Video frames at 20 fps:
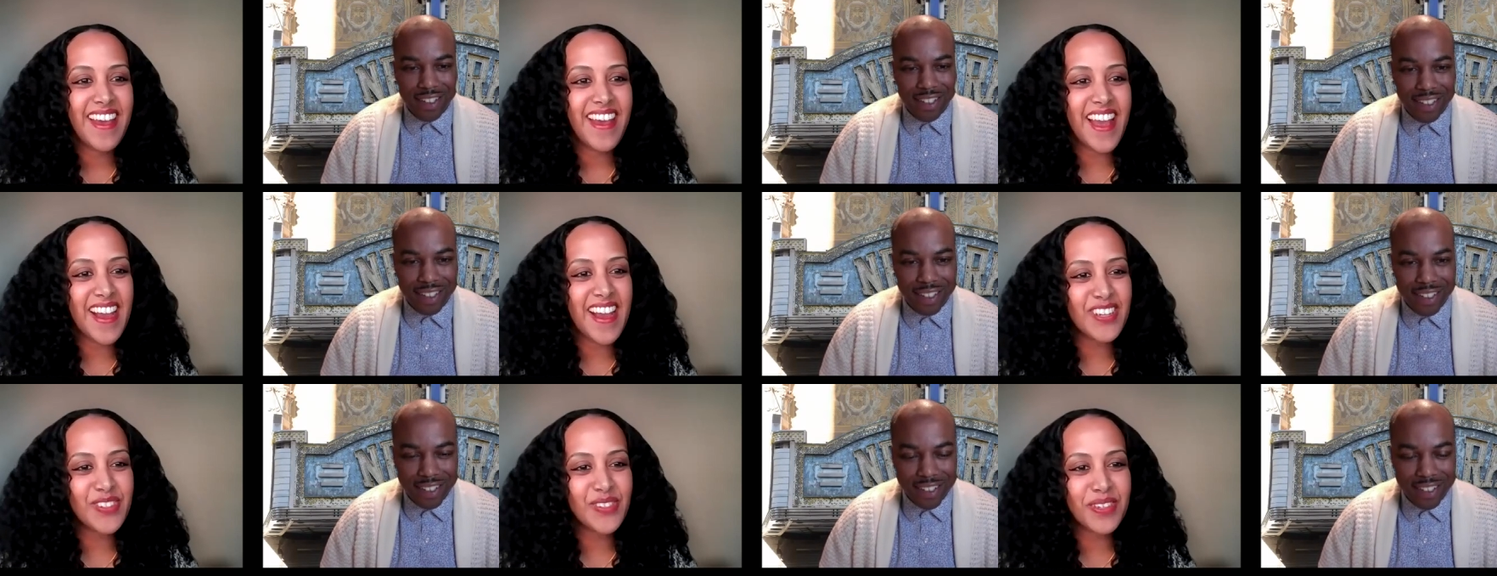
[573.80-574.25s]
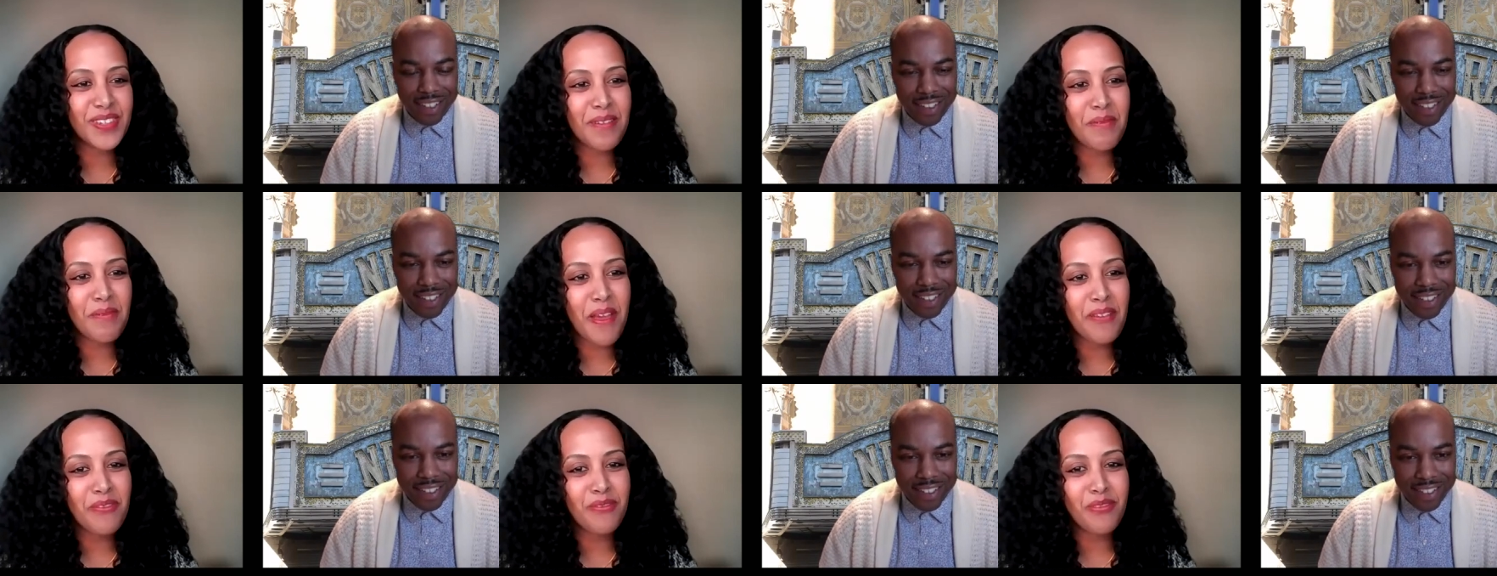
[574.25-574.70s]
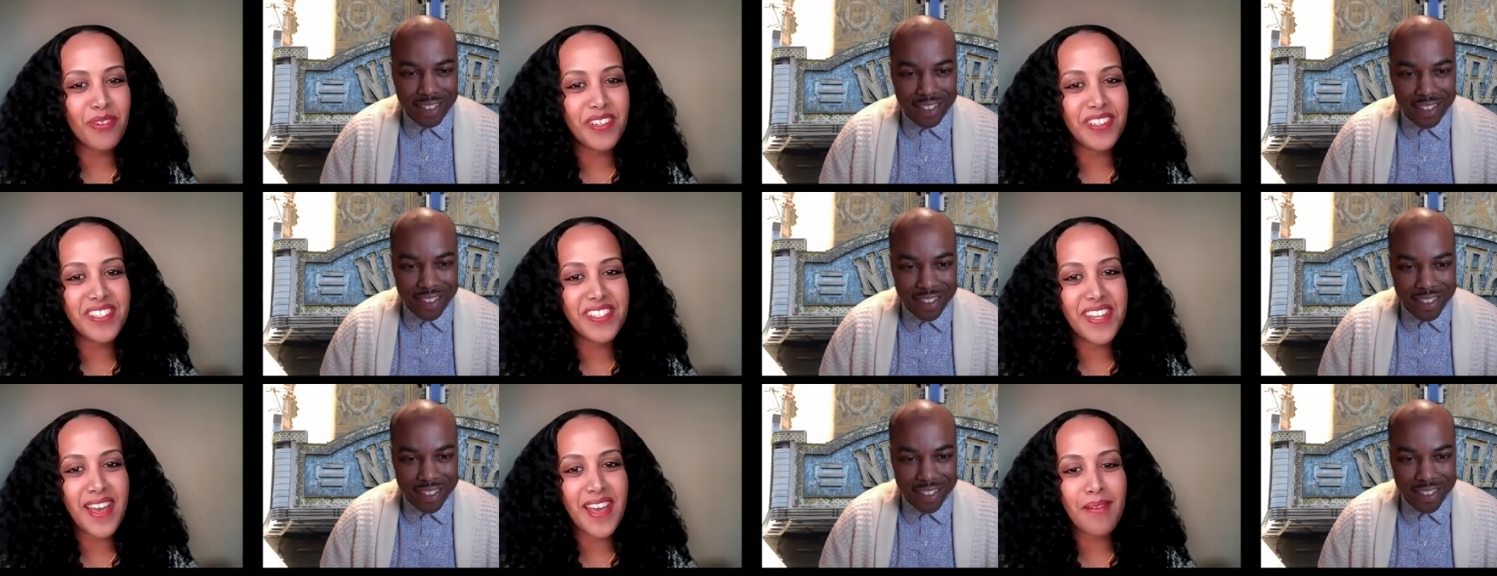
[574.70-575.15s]
Speaker 1: actually my
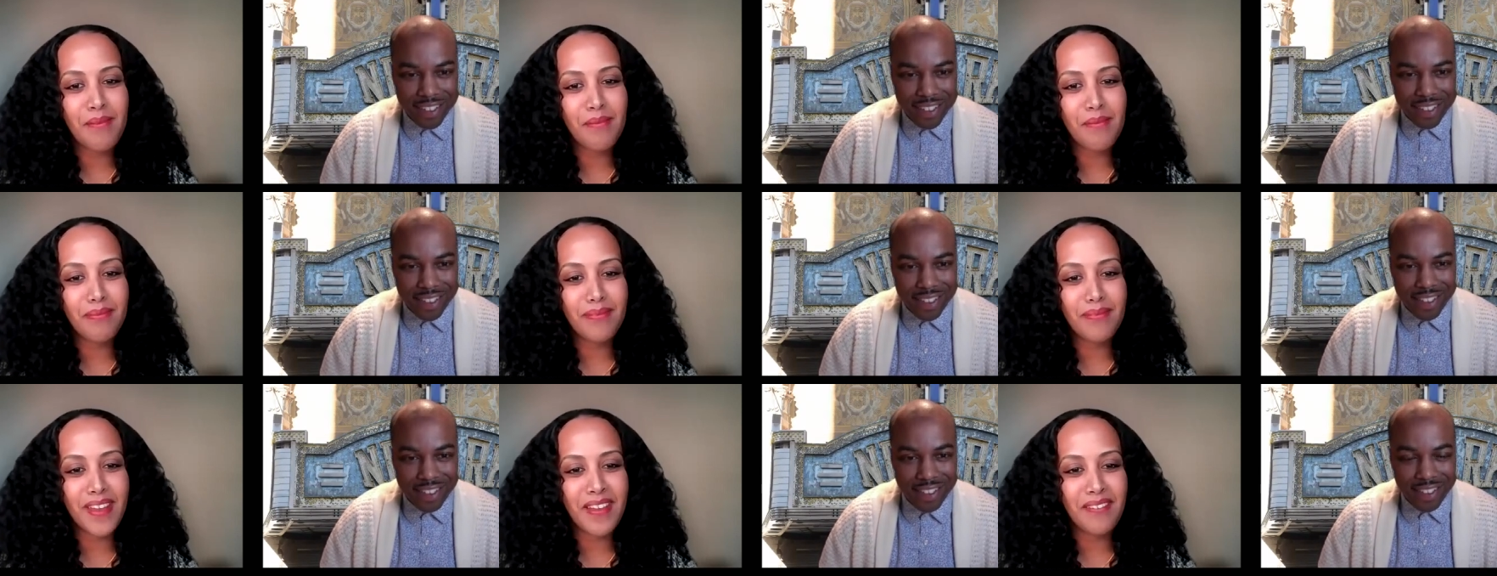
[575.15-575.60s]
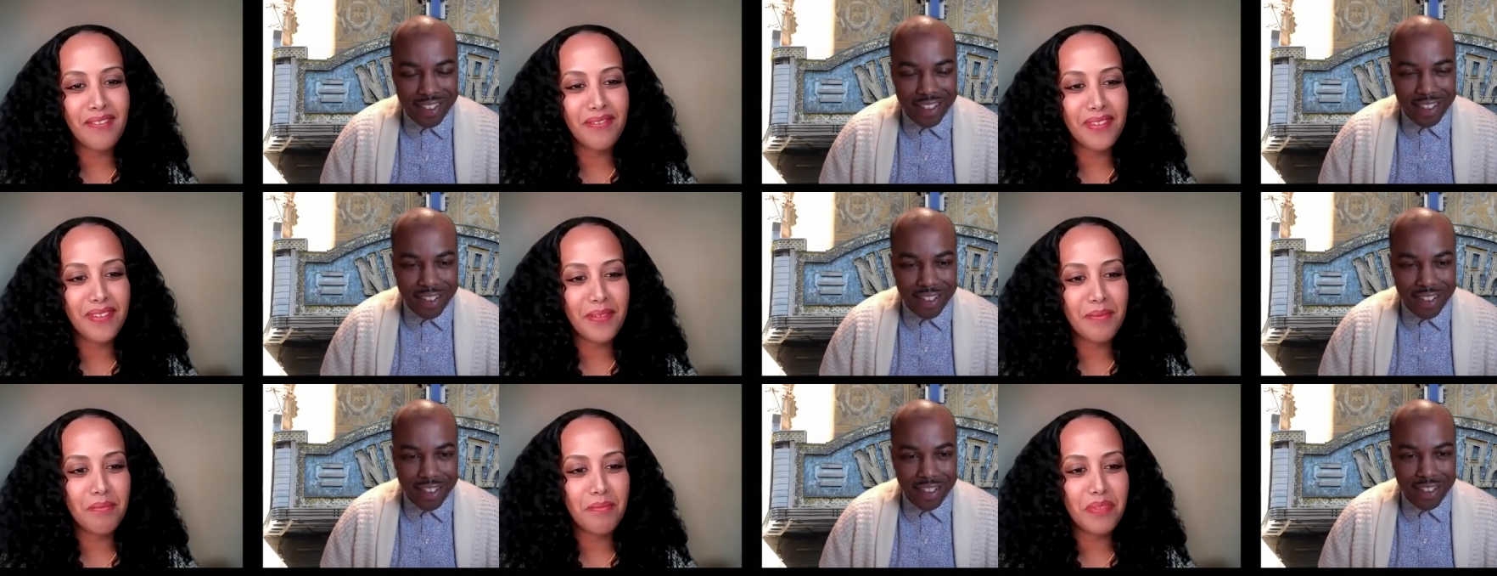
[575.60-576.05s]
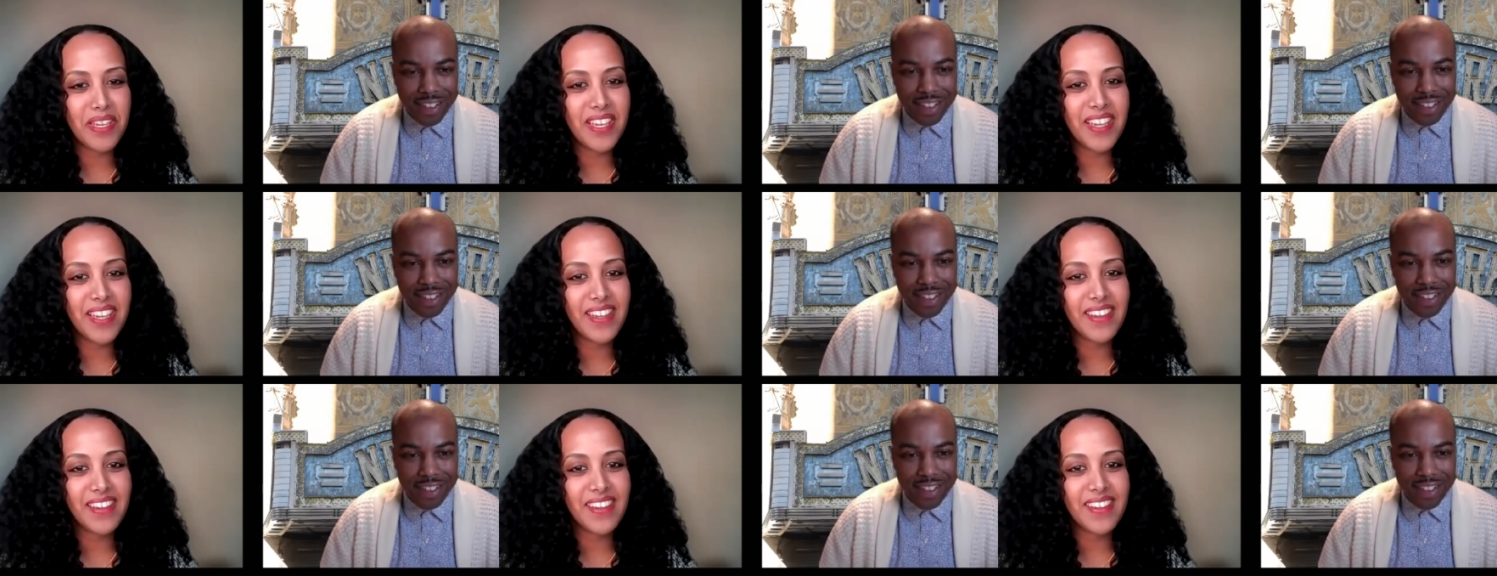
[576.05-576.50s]
first time ever
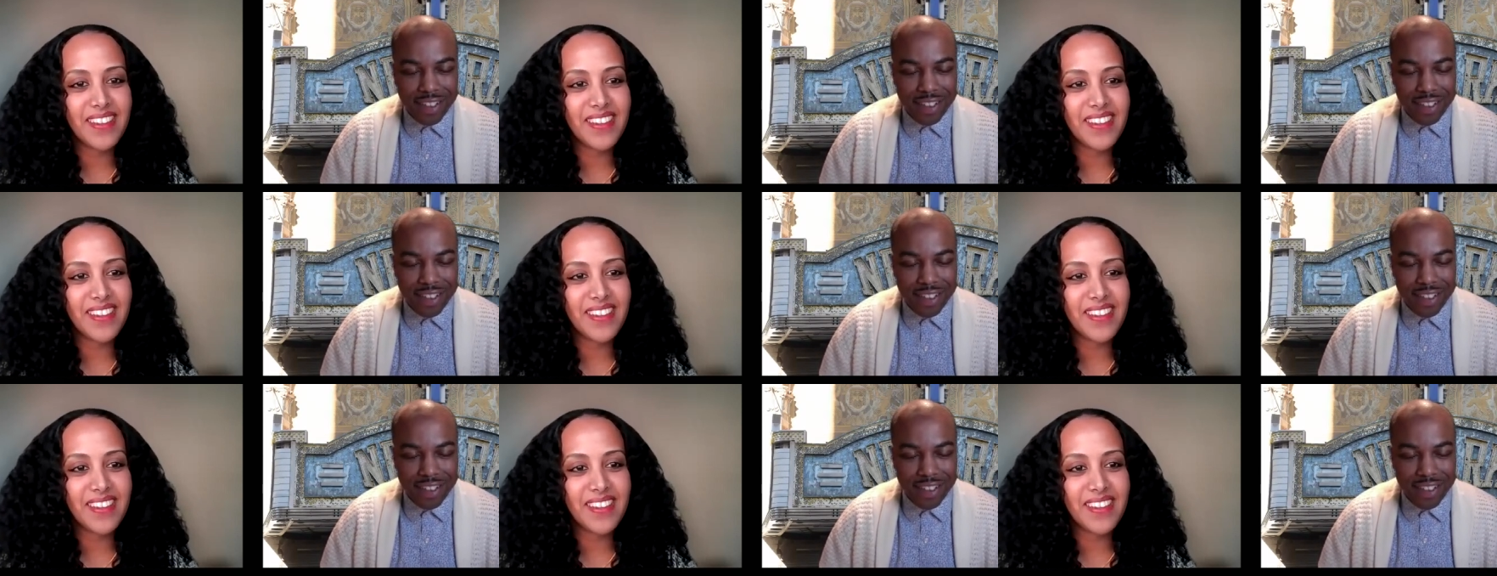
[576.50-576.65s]
being